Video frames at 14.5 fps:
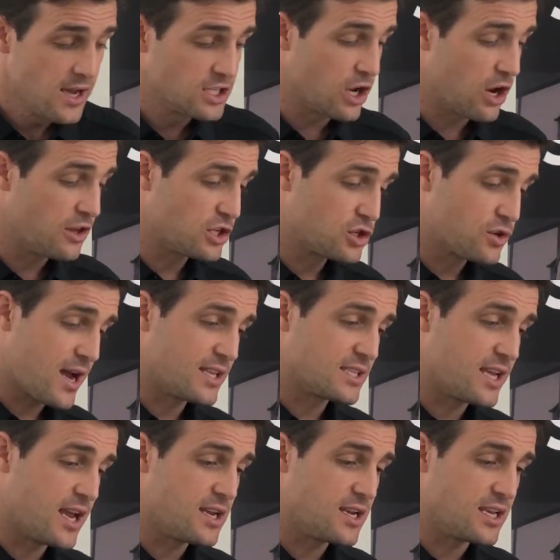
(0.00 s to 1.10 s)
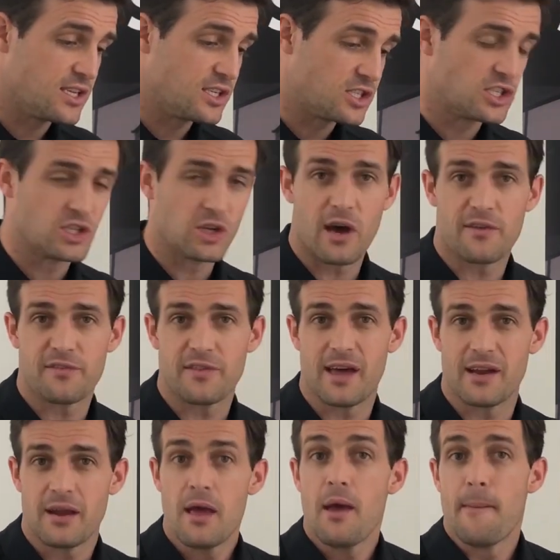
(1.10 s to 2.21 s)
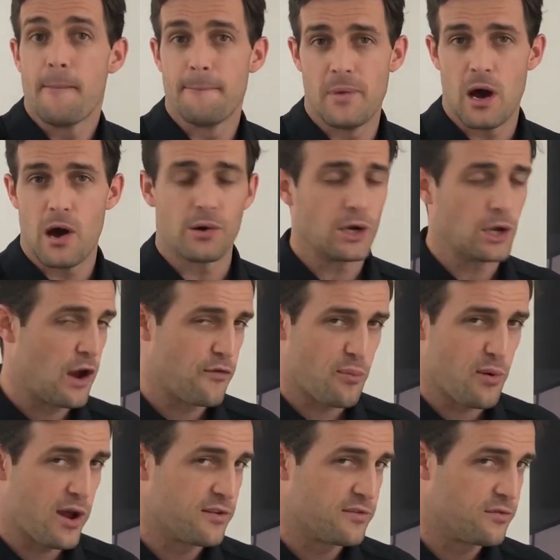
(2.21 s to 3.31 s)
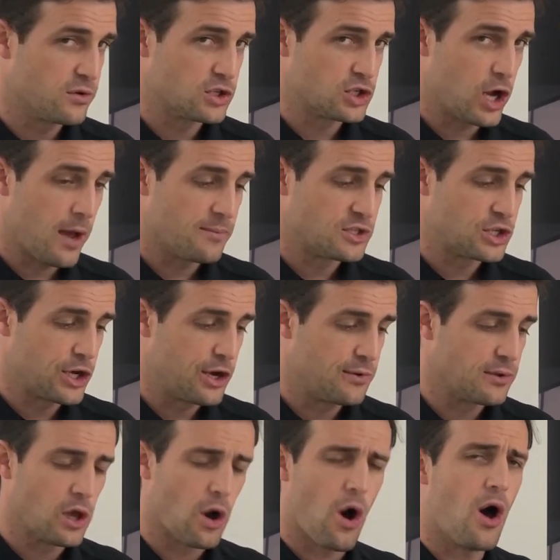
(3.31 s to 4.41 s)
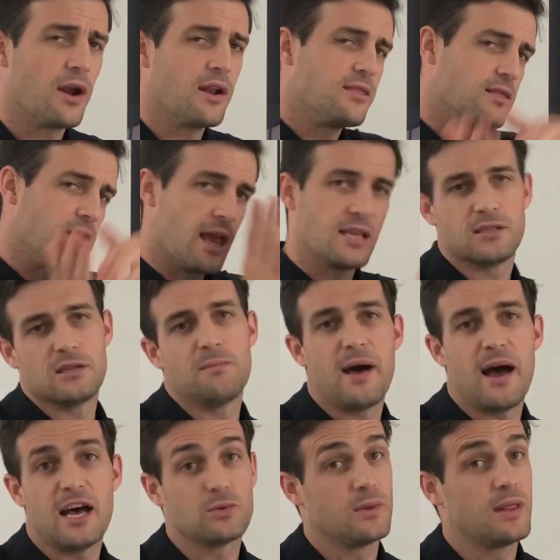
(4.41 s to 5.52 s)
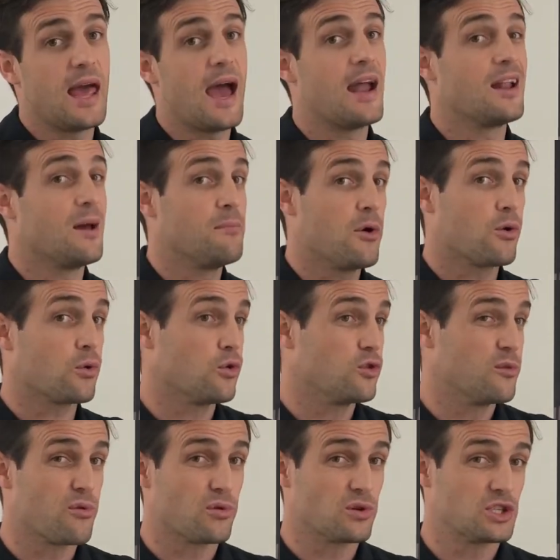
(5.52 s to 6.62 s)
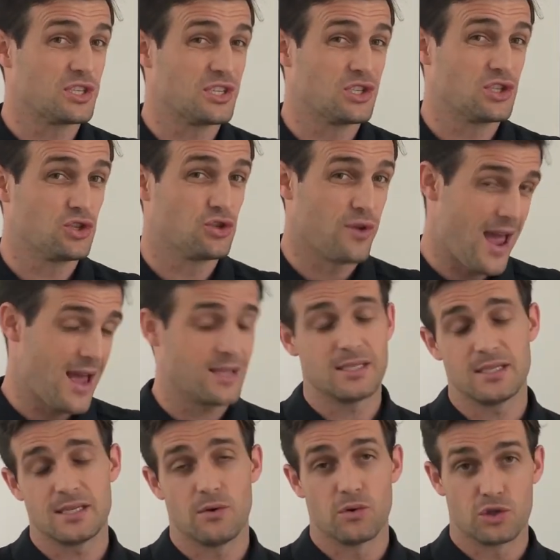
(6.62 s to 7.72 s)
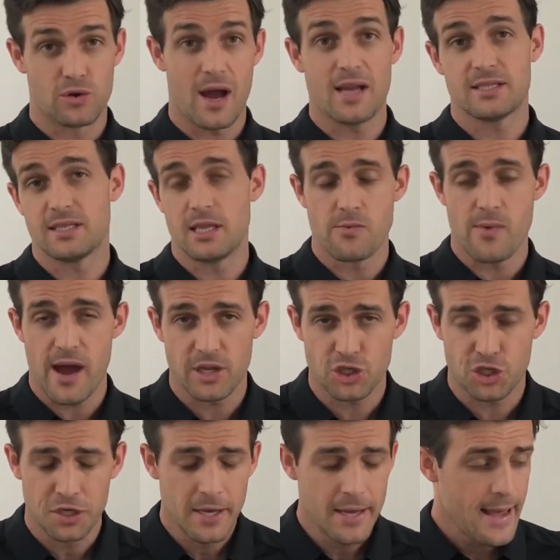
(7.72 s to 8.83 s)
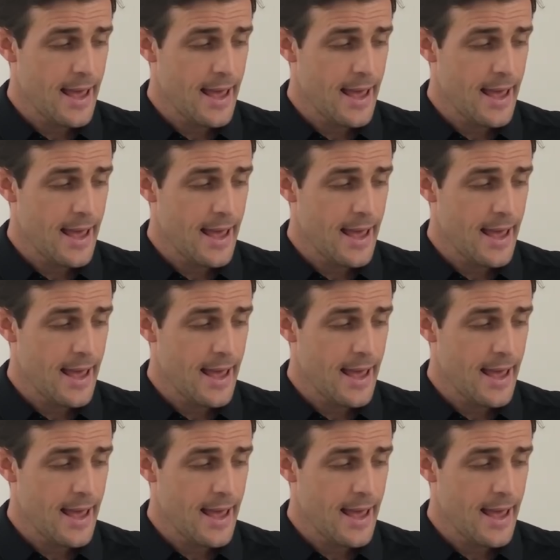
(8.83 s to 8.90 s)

So the Transcend is designed for that mildly overproned foot type. So gone in years in the past when they had a model called the Brooks Trance in their range.